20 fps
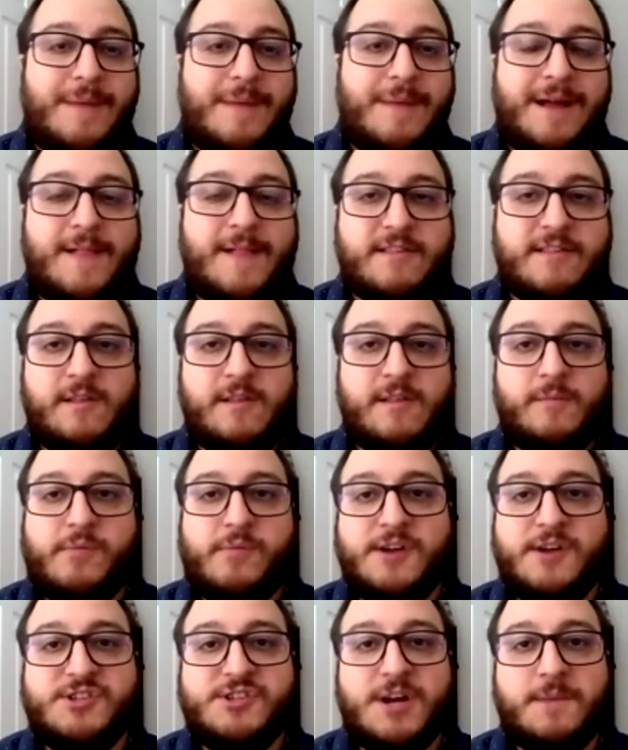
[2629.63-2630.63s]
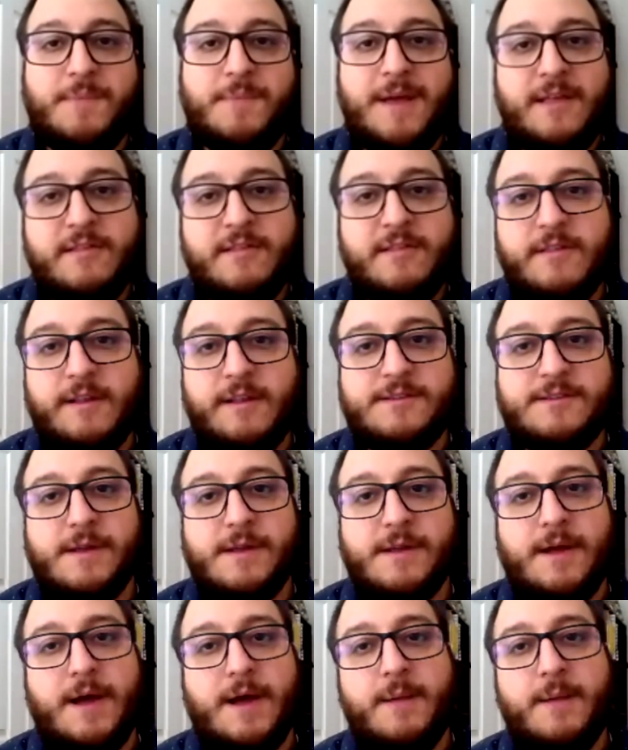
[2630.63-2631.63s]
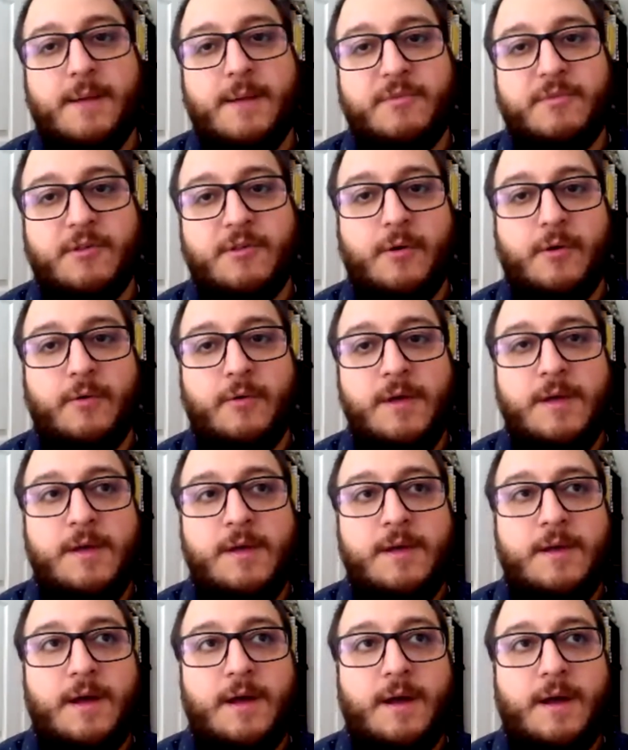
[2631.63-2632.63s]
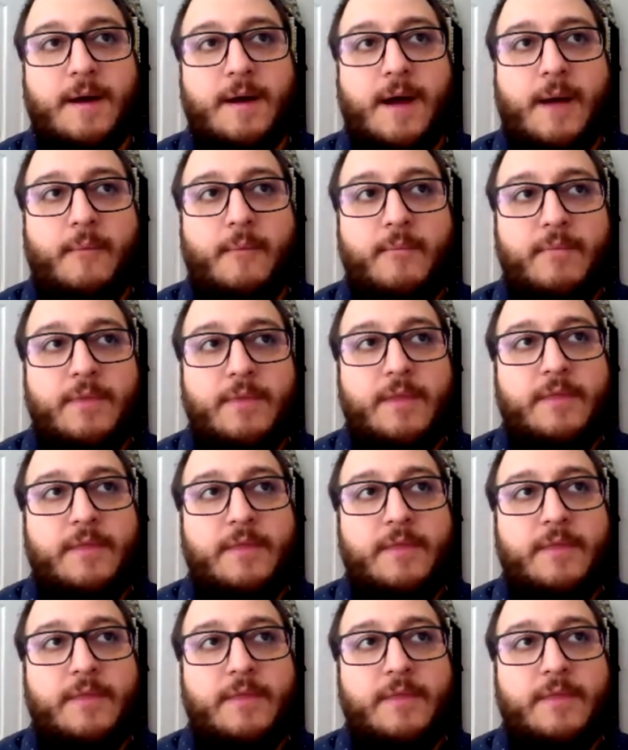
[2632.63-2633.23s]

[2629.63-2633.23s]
my class isn't project based. It's um, so I,